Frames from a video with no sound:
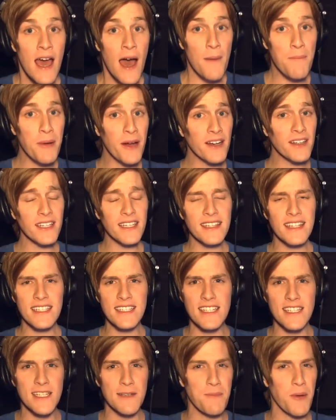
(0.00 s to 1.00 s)
Apparently
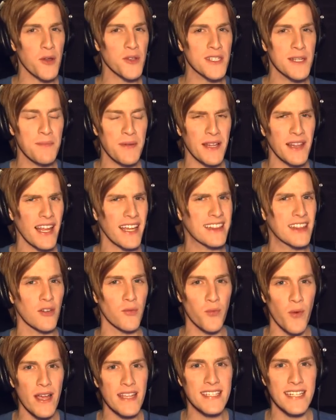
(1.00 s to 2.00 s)
this is supposed to be like
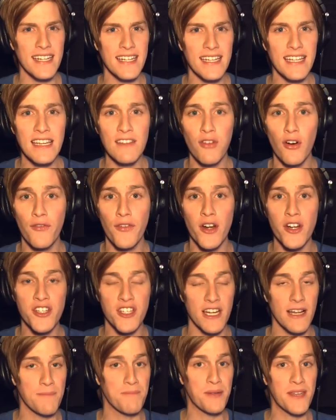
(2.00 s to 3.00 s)
the Resident Evil
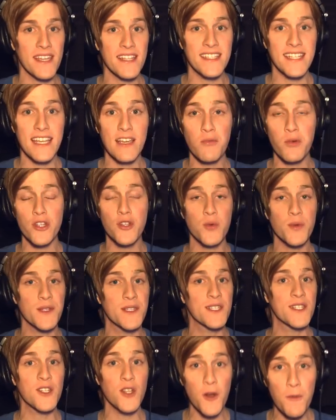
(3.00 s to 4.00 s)
version of P T, which
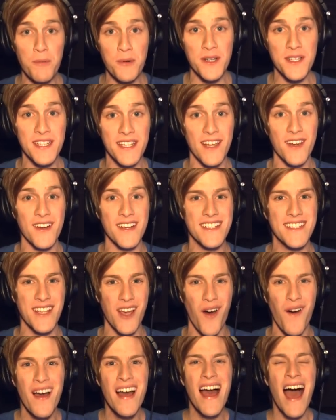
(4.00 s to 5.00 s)
was super scary,
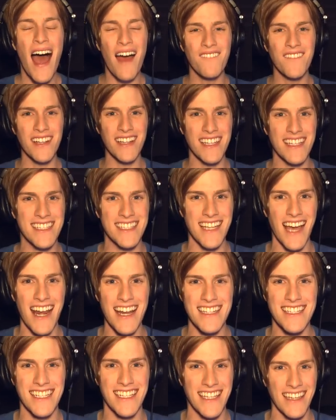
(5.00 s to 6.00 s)
so I'm really
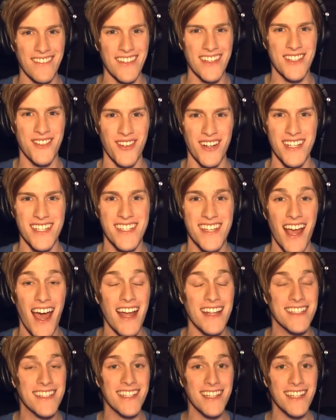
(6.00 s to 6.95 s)
excited to give this one a shot.